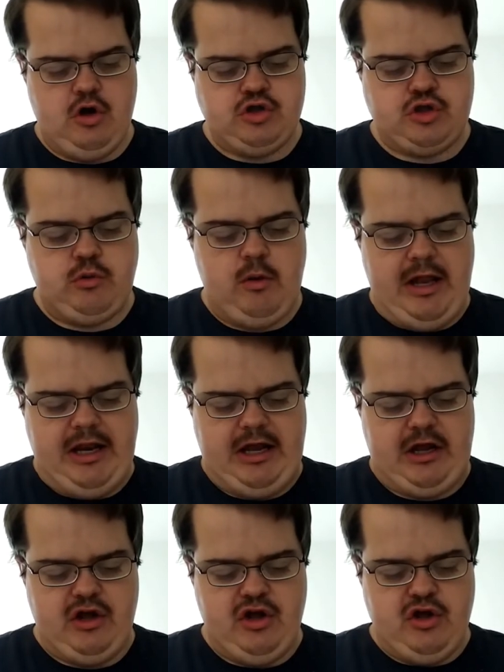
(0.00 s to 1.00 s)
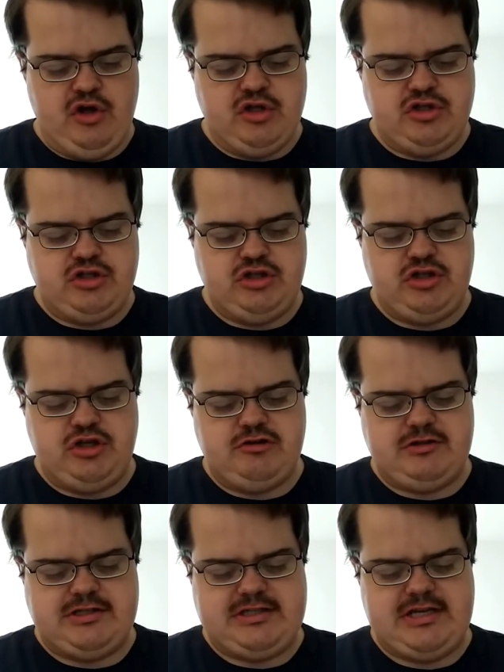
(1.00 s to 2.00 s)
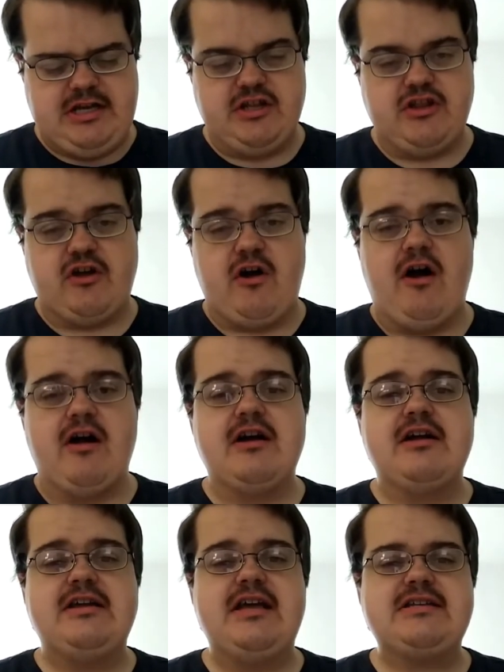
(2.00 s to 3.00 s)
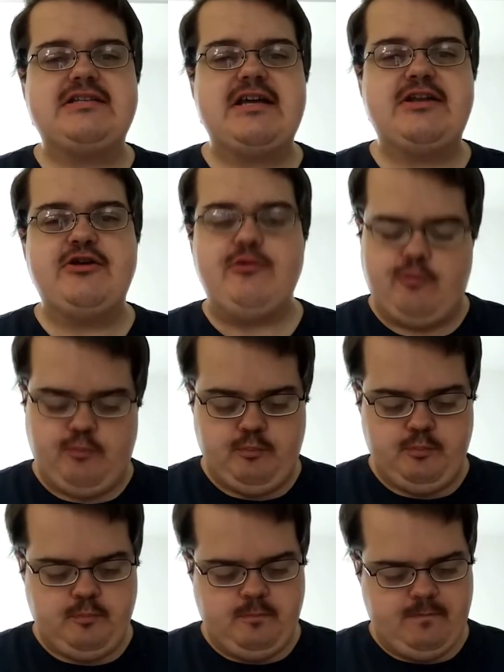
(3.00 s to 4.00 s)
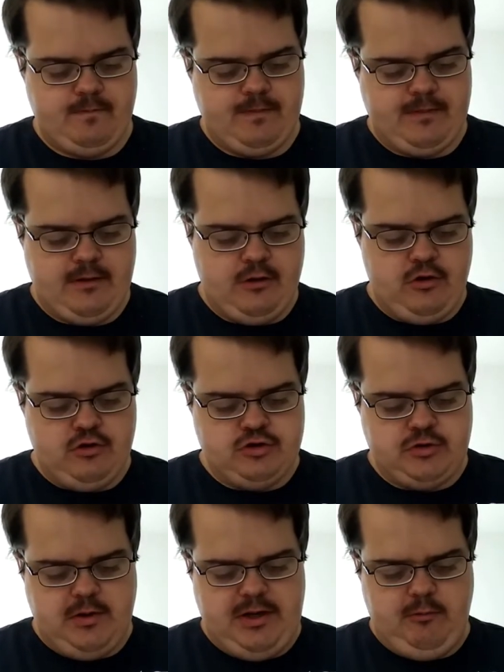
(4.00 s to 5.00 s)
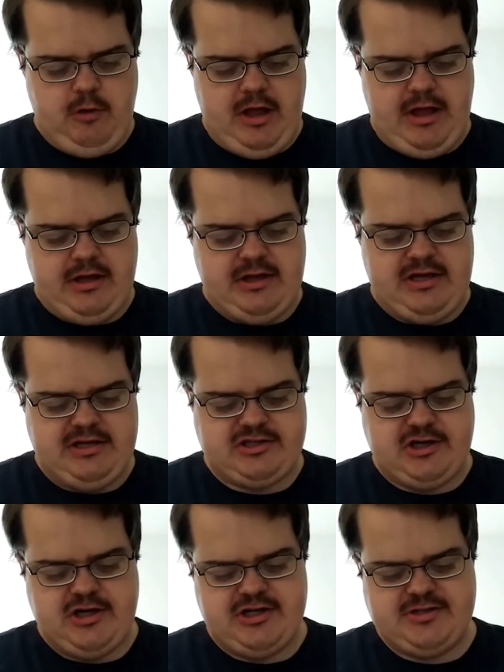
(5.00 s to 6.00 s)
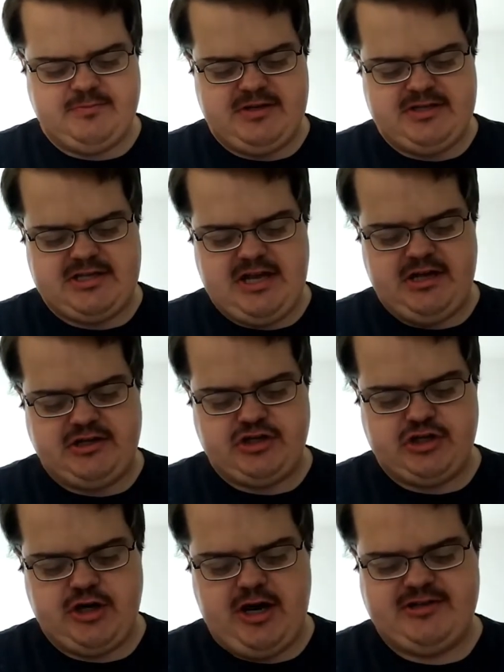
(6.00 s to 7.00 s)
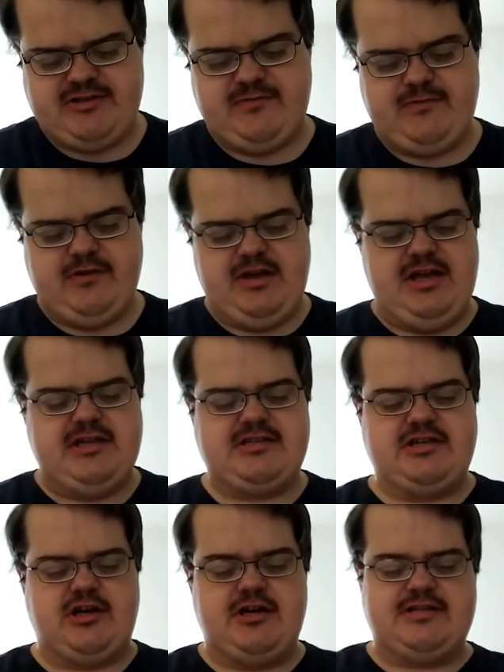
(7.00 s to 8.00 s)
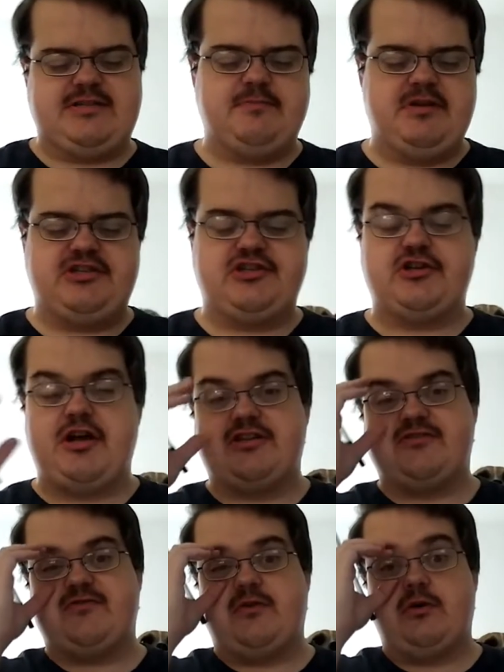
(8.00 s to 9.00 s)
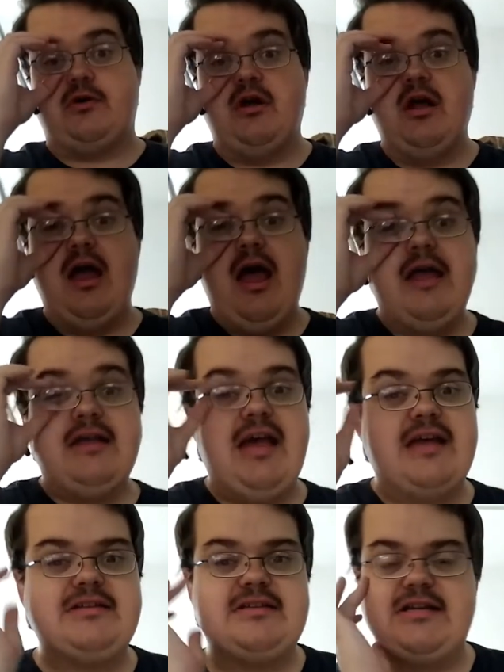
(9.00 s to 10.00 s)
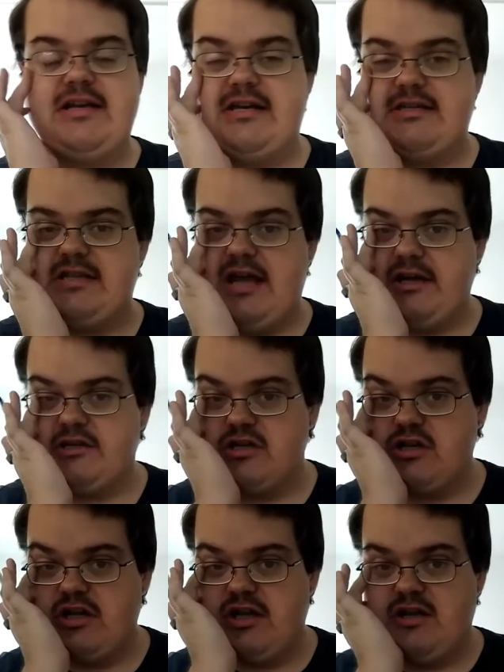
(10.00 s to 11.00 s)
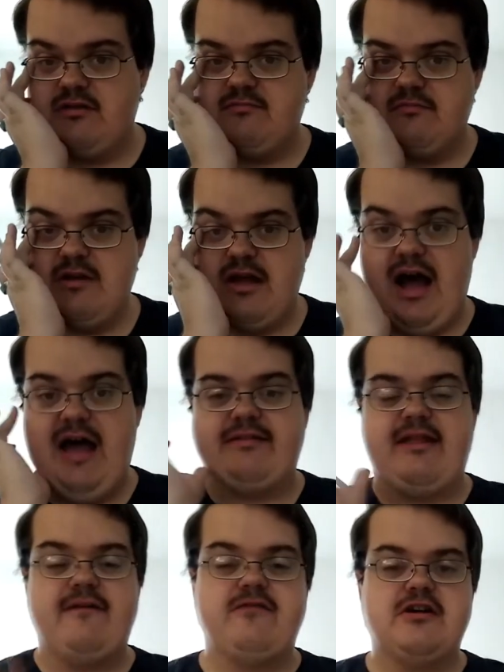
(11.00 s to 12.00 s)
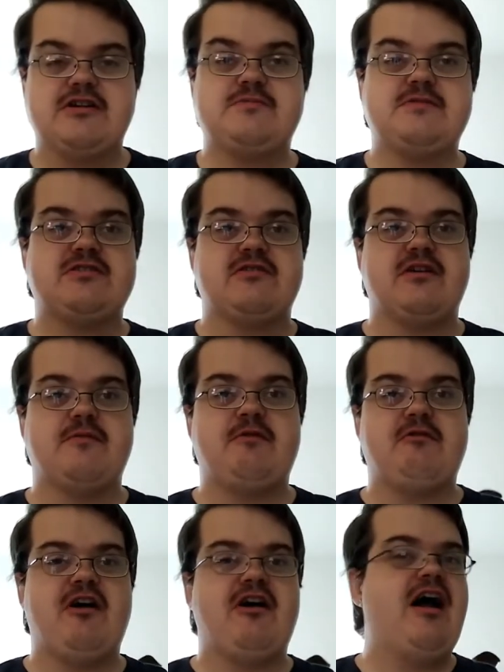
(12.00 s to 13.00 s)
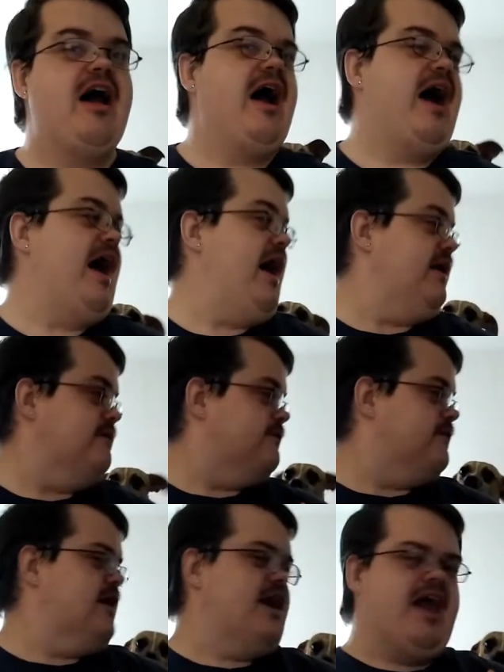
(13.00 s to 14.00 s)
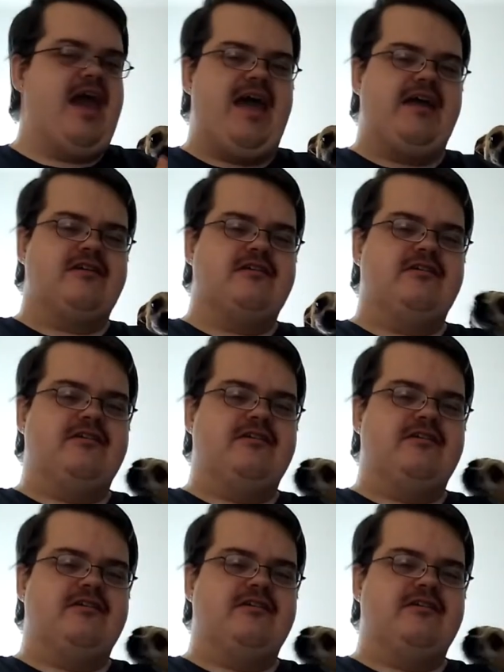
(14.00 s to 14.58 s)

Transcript: 20. Do you sing in the car? Yes, I do. 21. Is Christmas a stress is Christmas stressful? Yes, it is actually. I love Christmas, don't get me wrong. Hi, Fred.